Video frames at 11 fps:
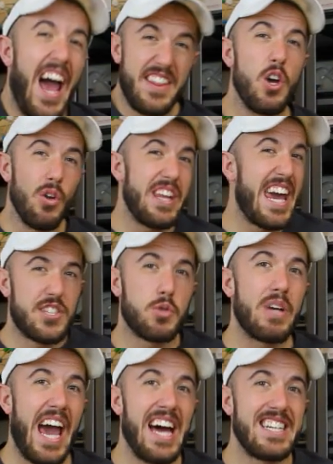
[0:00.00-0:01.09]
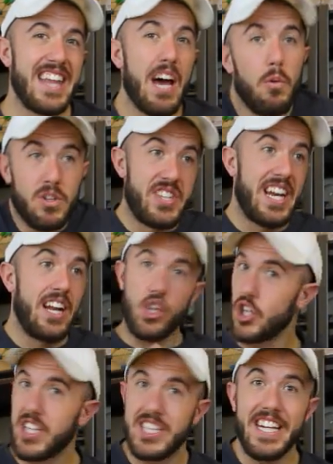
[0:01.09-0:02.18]
And the only answer we had to that was that it
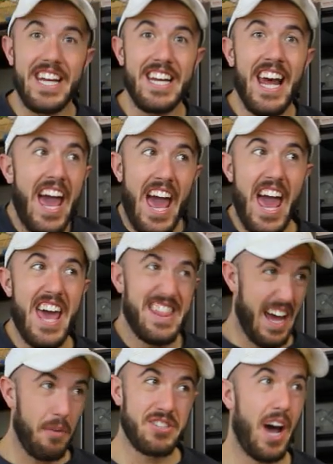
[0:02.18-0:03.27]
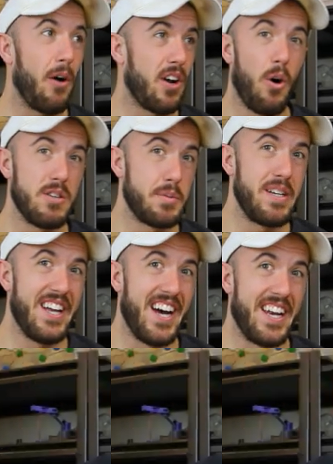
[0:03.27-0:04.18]
looked clean, and that was how it had always been done.